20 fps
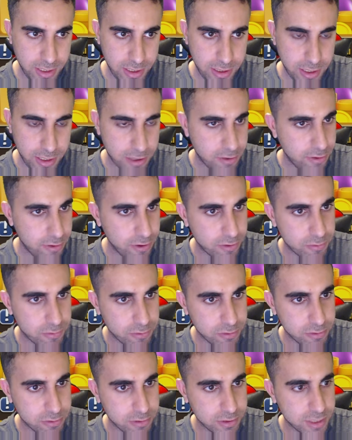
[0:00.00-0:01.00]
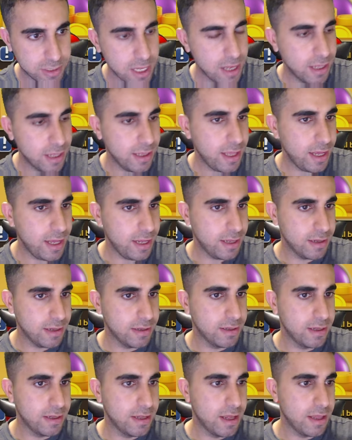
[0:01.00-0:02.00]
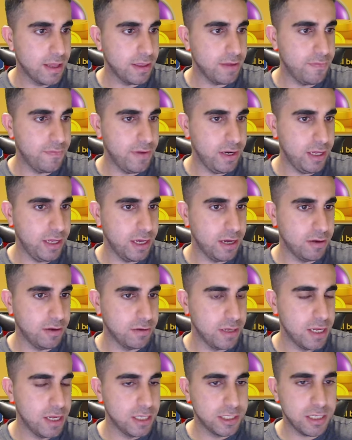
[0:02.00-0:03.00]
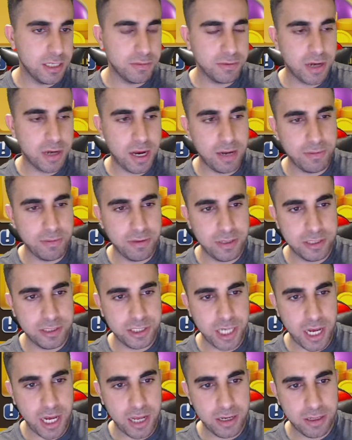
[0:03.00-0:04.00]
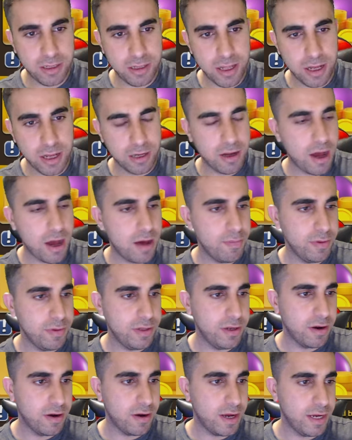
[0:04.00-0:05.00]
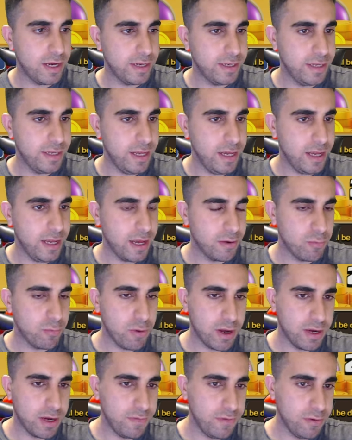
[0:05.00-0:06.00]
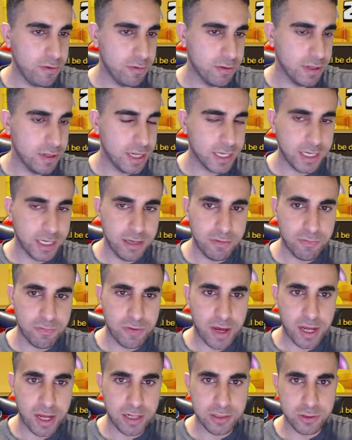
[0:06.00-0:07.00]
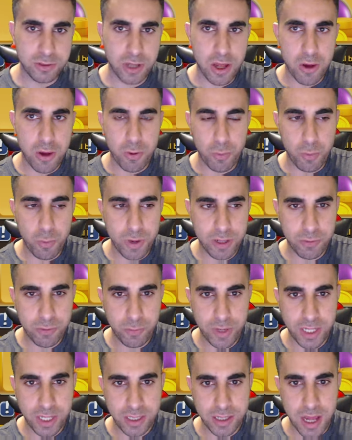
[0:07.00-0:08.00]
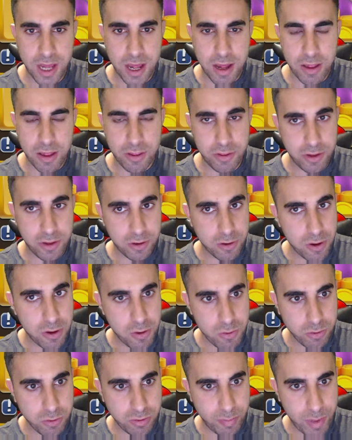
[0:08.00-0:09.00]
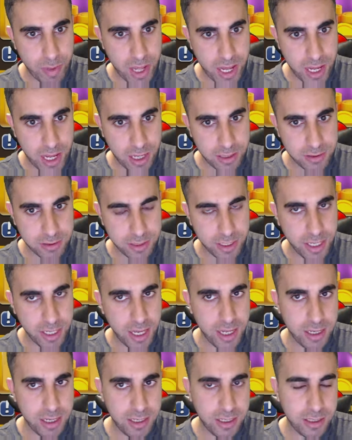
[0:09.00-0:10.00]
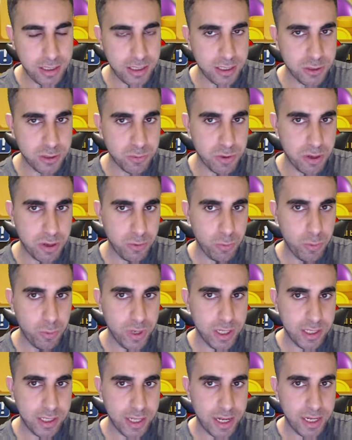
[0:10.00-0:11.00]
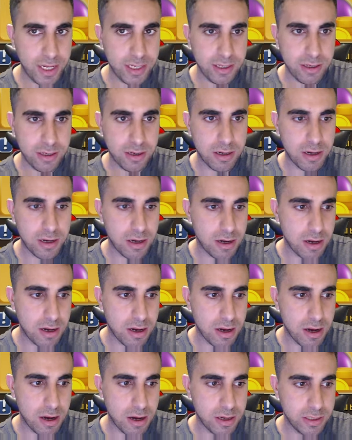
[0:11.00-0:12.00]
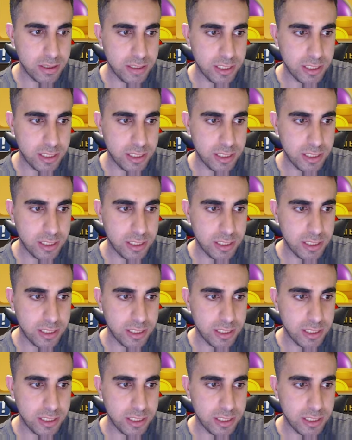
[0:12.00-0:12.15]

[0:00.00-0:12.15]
Here are the rules. Like the video, subscribe to the channel, comment your I D, and one of you lucky fans will win the gold pass. Again, this one will end on the